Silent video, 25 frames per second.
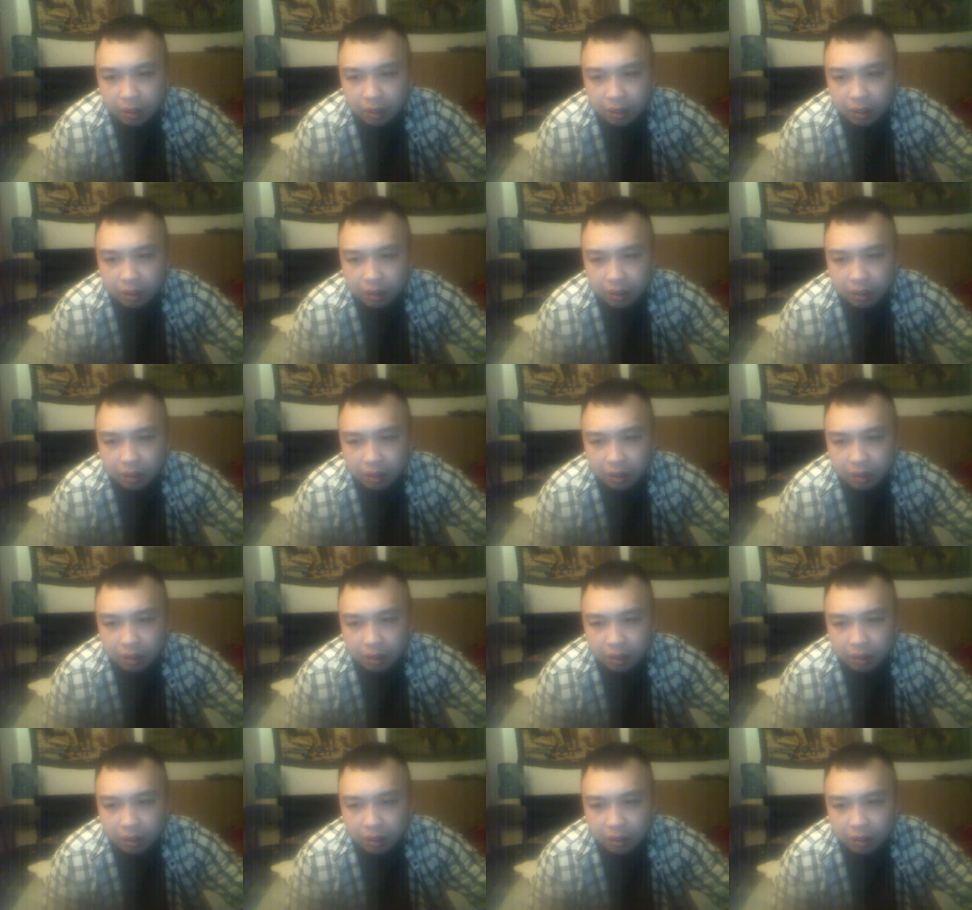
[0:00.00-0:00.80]

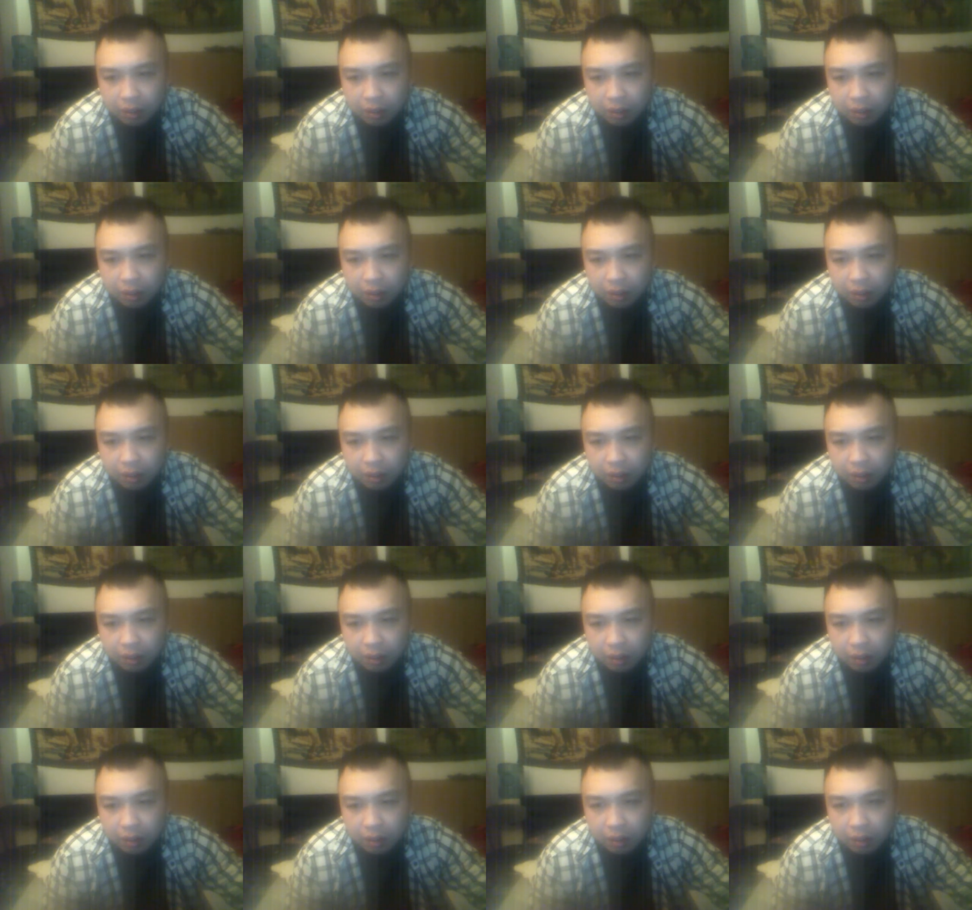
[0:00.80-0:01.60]

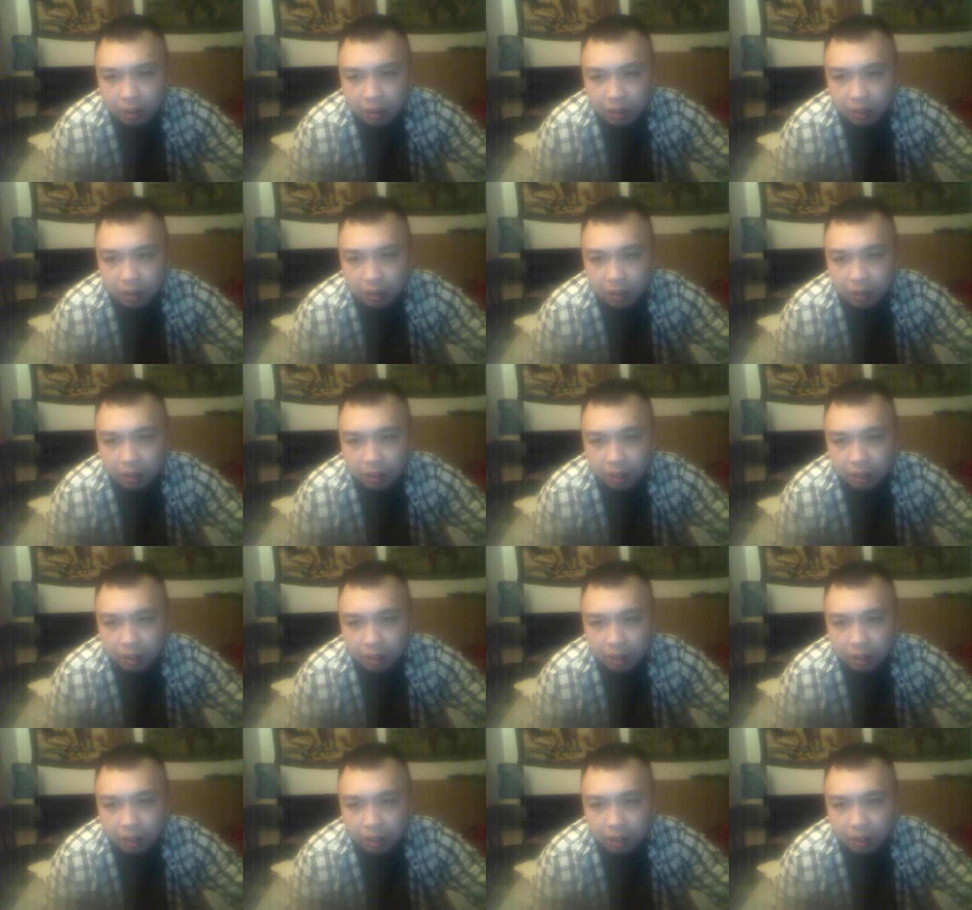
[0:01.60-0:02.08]
Nothing is said.